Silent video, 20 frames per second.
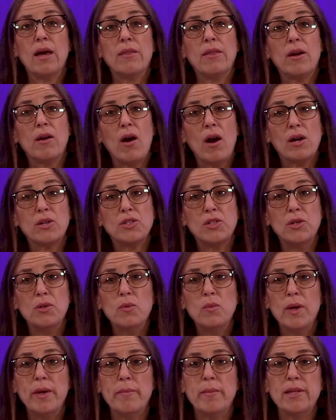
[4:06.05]
There are 2
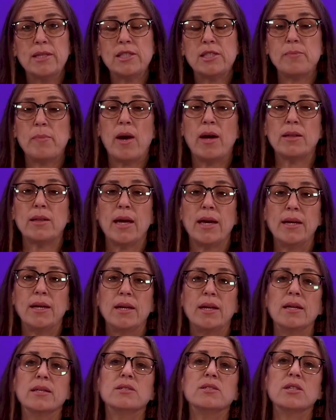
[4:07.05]
women
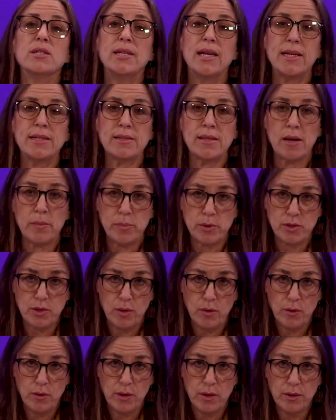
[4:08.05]
spotlighted in today's
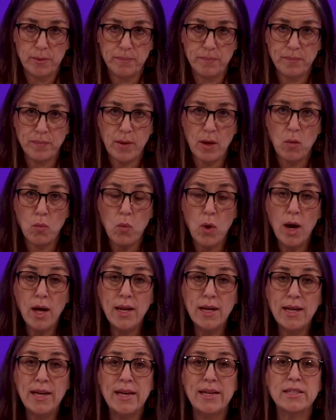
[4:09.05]
episode.
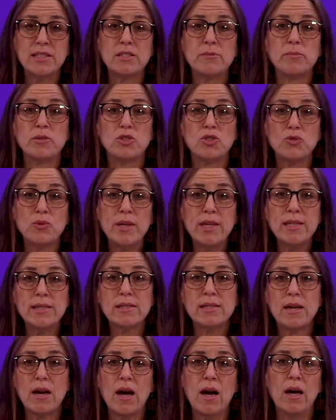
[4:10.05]
One is
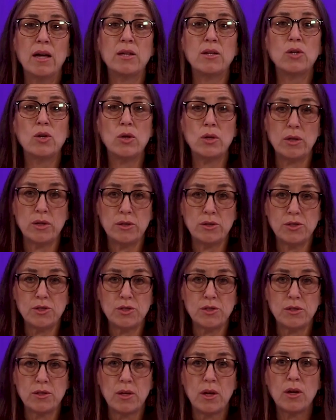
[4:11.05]
Patrice
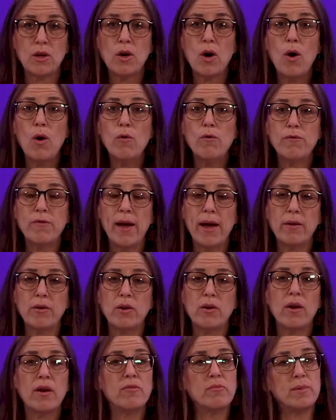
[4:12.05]
Kahn-Cullors,
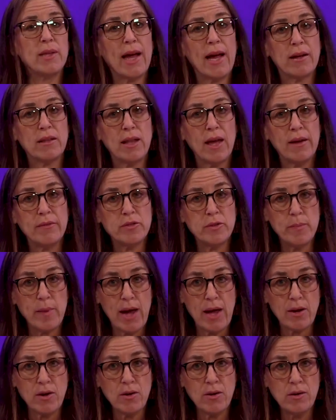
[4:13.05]
co-founder of Black Lives
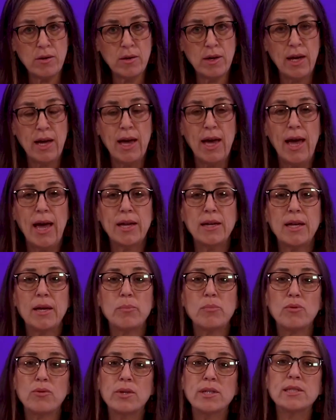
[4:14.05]
Matter and a
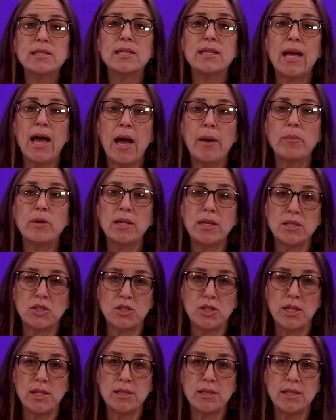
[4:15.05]
prison
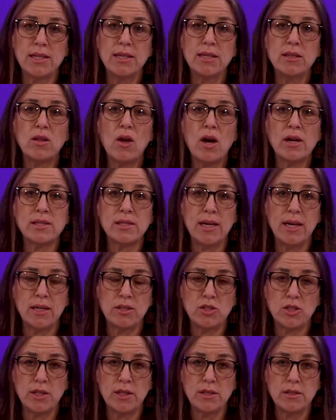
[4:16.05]
abolitionist in Los
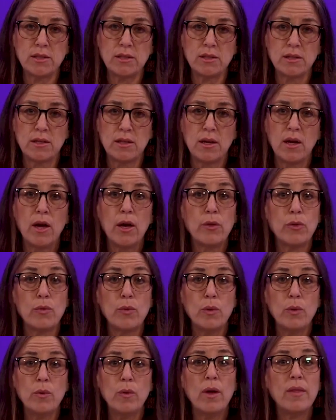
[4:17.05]
Angeles,
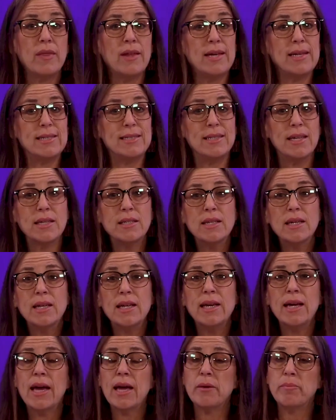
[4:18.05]
through the
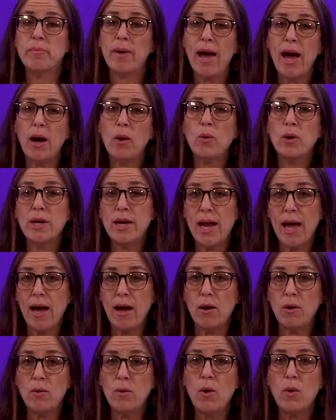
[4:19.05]
Dignity and Power
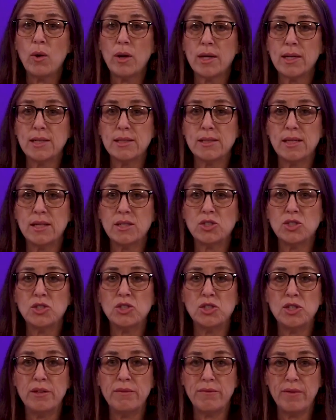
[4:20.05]
Now organization
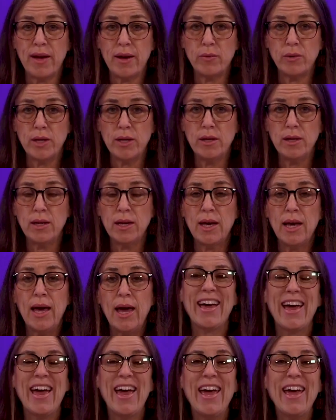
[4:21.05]
she founded,
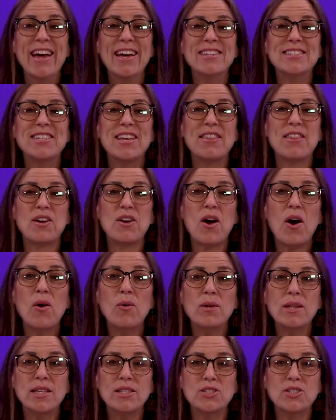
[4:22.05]
and the
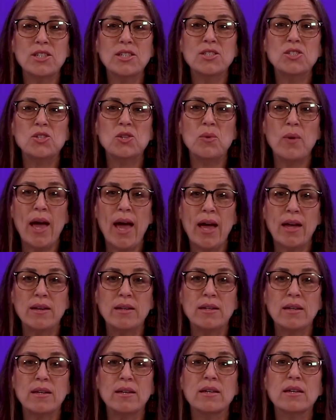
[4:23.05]
Coalition to
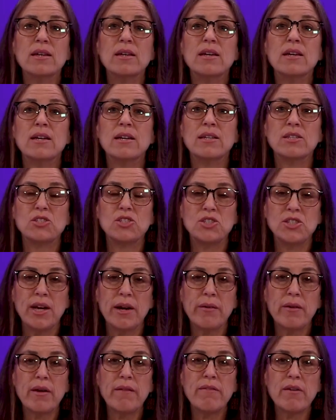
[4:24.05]
End
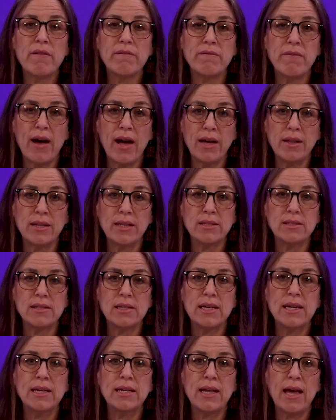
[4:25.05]
Sheriff Violence
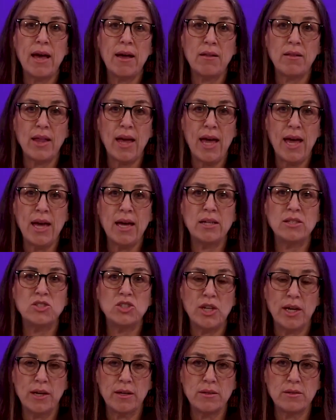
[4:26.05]
in LA
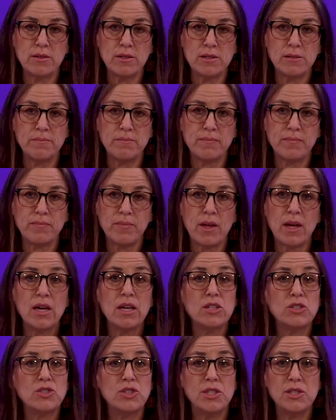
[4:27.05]
Jails.
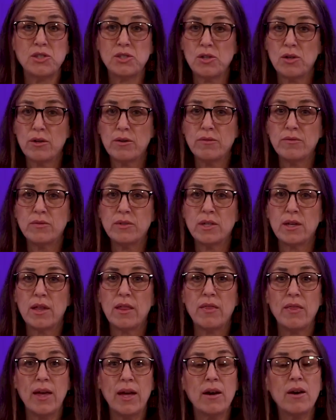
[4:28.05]
She served
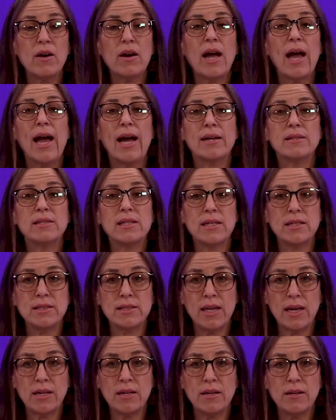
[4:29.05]
there as
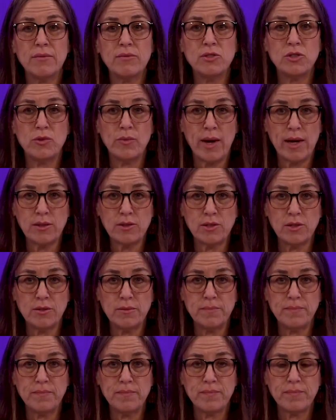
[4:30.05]
executive
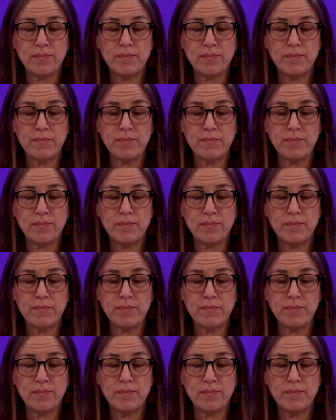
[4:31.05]
director.